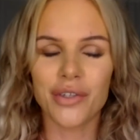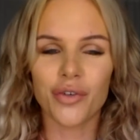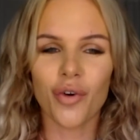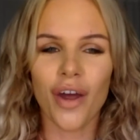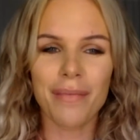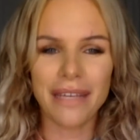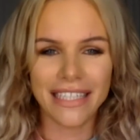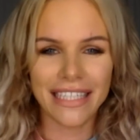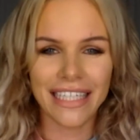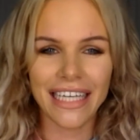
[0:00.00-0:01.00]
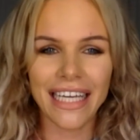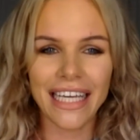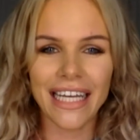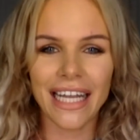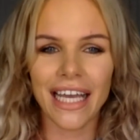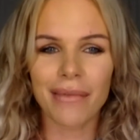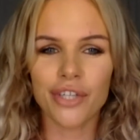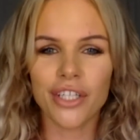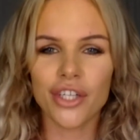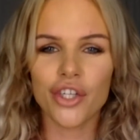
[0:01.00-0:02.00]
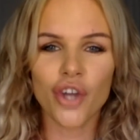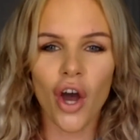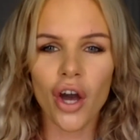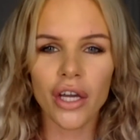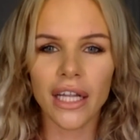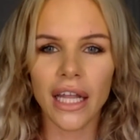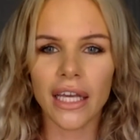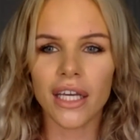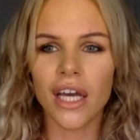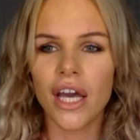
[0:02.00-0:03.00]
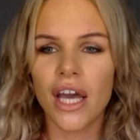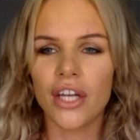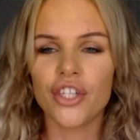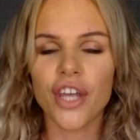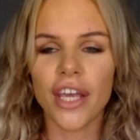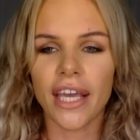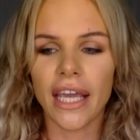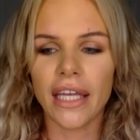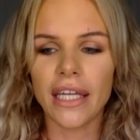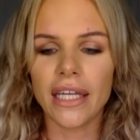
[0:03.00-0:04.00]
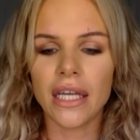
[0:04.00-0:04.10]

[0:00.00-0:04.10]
cry immediately, and like I'm just in shock and shaking, and